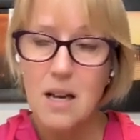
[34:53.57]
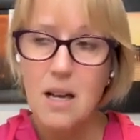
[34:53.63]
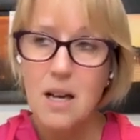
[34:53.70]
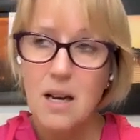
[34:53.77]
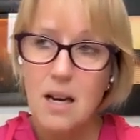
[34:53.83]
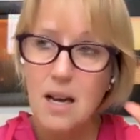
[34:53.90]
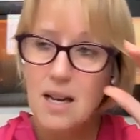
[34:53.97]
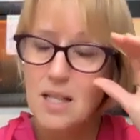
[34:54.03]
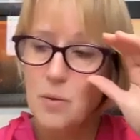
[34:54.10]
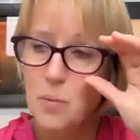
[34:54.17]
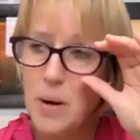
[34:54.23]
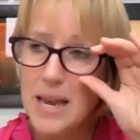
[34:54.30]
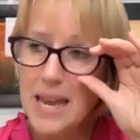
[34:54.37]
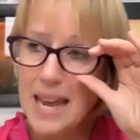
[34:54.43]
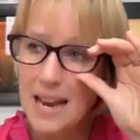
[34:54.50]
last
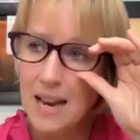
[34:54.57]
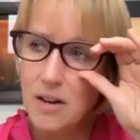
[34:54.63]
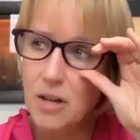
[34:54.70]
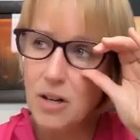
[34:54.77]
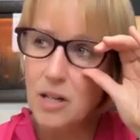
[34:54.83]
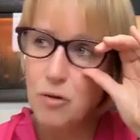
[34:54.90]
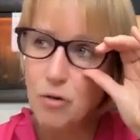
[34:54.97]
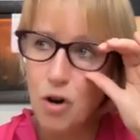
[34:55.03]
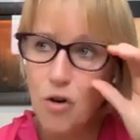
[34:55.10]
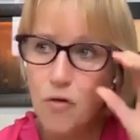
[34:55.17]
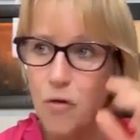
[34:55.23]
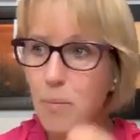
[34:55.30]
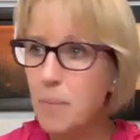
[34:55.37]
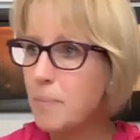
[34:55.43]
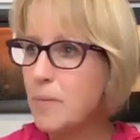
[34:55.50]
weekend, I drove
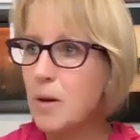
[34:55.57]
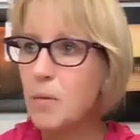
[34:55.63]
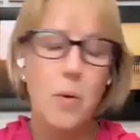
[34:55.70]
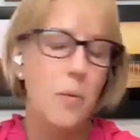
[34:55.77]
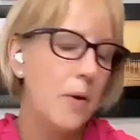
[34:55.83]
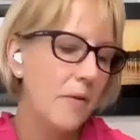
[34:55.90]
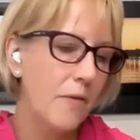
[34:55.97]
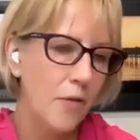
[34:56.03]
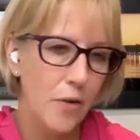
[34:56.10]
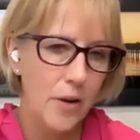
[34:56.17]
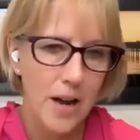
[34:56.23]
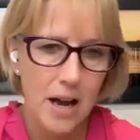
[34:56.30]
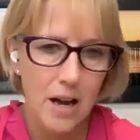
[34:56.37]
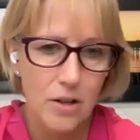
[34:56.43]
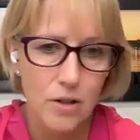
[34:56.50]
him. We went for an
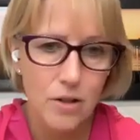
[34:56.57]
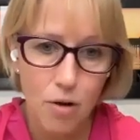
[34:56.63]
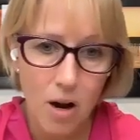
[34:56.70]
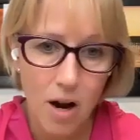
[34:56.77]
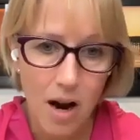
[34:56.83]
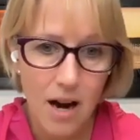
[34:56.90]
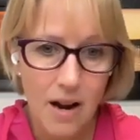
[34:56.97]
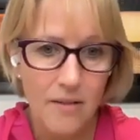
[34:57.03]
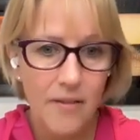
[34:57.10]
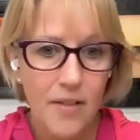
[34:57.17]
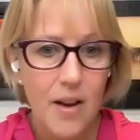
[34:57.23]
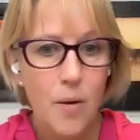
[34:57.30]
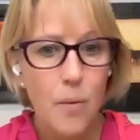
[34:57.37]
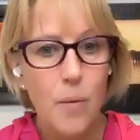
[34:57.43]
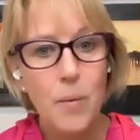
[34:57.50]
hour drive.
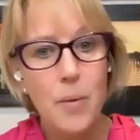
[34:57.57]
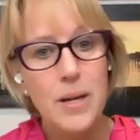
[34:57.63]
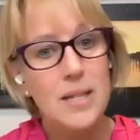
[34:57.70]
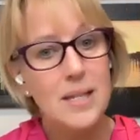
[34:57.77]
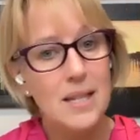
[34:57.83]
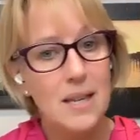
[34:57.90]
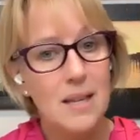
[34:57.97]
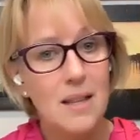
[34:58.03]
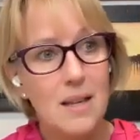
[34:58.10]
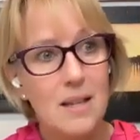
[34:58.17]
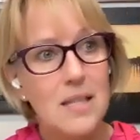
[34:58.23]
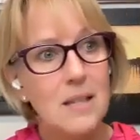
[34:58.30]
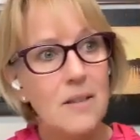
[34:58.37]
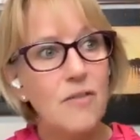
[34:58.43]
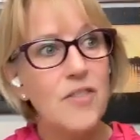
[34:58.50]
We went to see
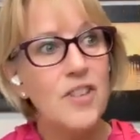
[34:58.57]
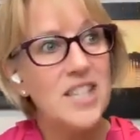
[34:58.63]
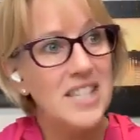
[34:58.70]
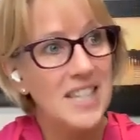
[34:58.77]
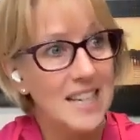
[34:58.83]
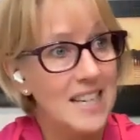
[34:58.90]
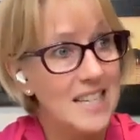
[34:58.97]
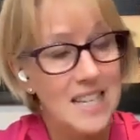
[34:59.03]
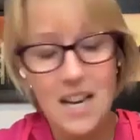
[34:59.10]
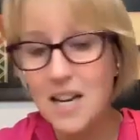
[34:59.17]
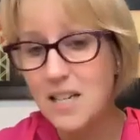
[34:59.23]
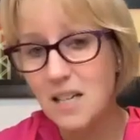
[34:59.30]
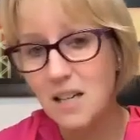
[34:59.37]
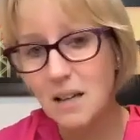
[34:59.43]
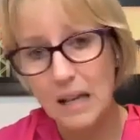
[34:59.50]
this
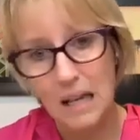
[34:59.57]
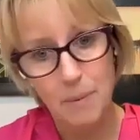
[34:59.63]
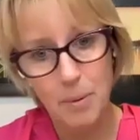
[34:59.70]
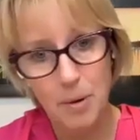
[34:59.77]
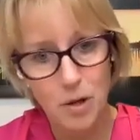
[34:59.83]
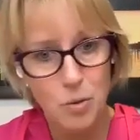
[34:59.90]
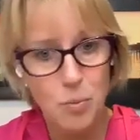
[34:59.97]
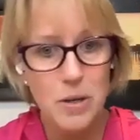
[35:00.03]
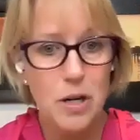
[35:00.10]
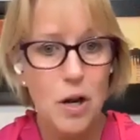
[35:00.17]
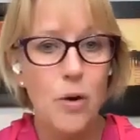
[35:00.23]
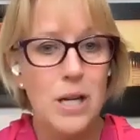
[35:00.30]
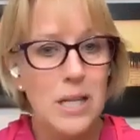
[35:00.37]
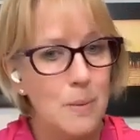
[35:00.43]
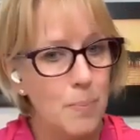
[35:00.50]
facilitator because we know
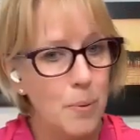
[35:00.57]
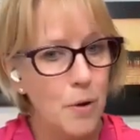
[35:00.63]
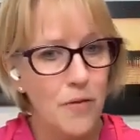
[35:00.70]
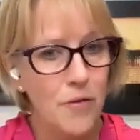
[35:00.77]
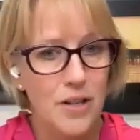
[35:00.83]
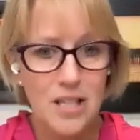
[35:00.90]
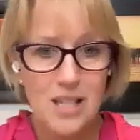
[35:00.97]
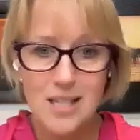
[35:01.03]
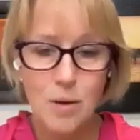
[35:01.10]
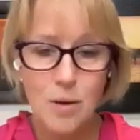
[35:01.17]
he's perfect just the